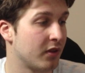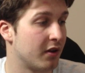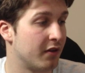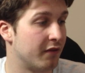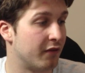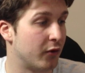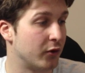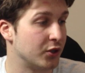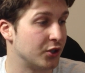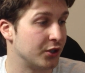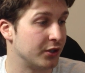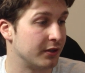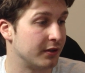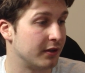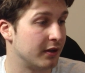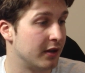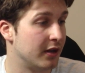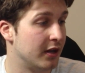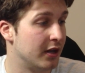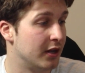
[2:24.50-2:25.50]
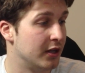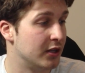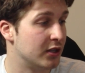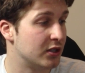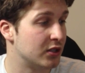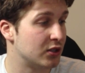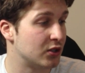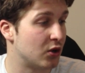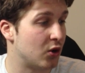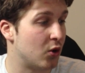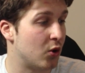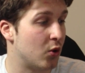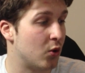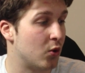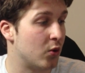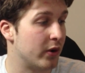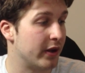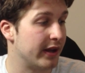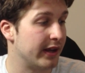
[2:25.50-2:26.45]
version. So